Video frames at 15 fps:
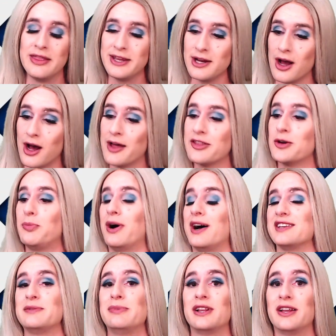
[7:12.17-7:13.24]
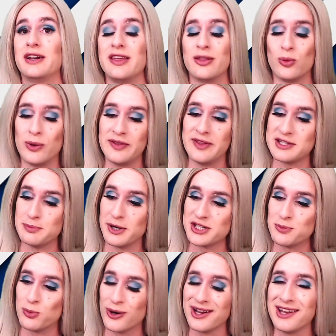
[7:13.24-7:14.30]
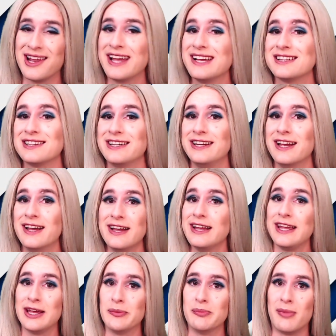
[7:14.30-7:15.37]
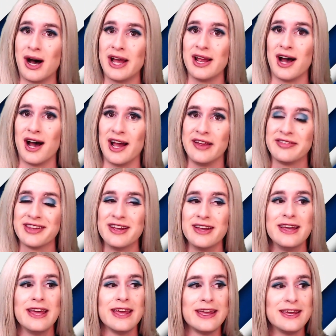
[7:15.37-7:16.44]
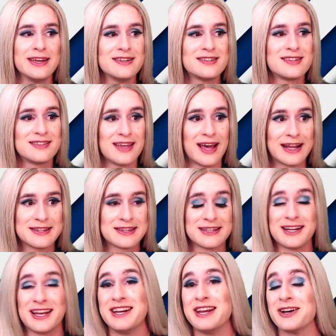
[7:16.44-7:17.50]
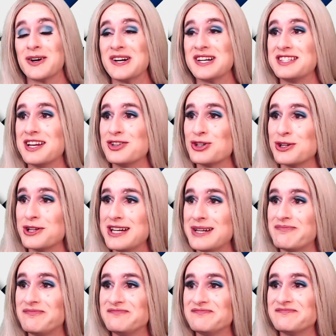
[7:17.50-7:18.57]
The other possibility, the one that's much more likely in my eyes, is that the Lightning are essentially